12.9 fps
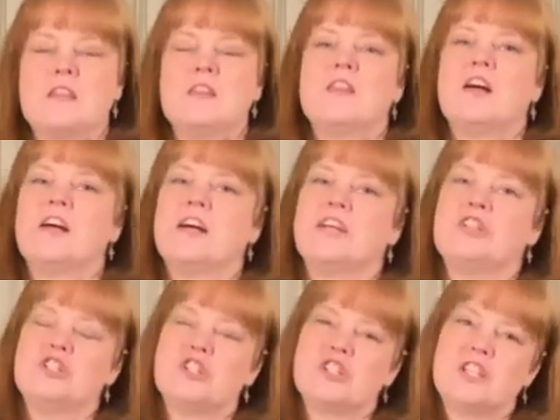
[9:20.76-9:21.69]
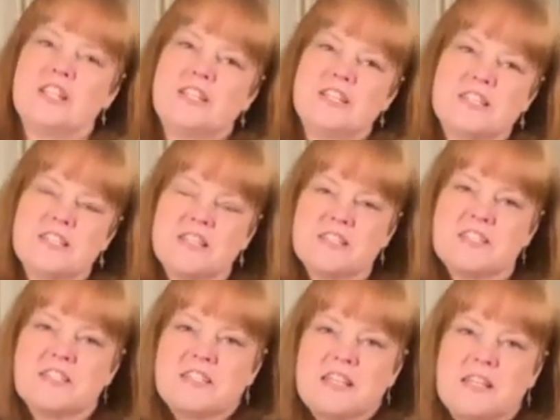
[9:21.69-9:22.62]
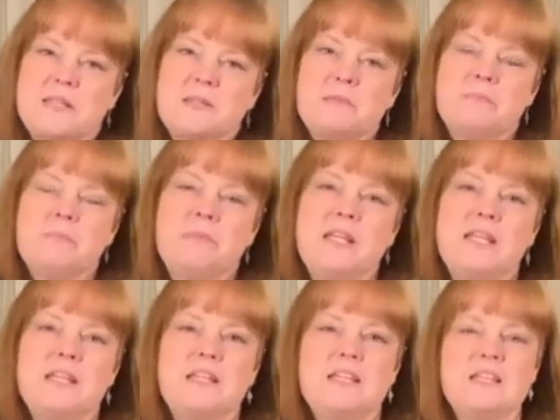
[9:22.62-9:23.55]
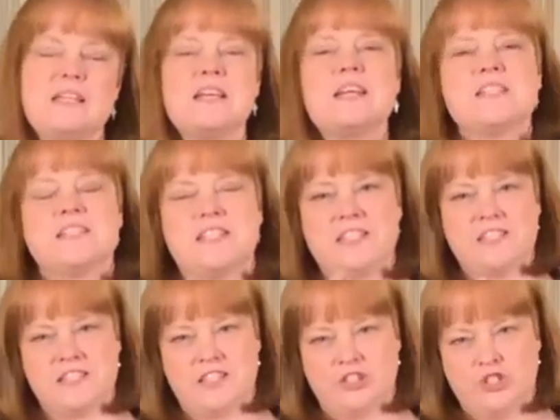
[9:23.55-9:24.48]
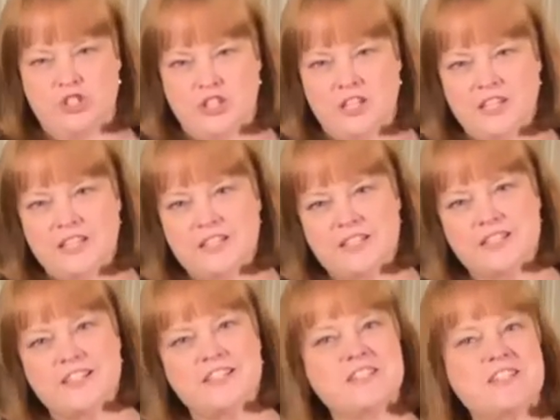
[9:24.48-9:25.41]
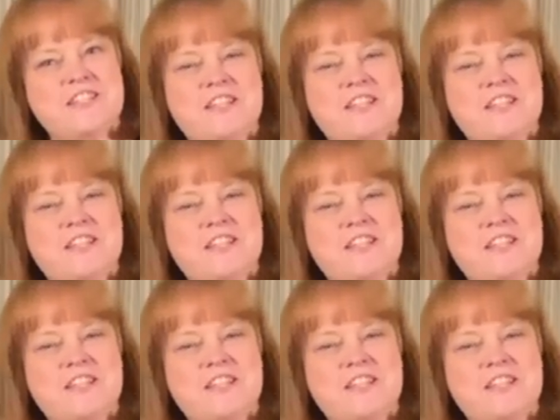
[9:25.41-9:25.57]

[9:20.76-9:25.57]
The Jesus in me sees the Jesus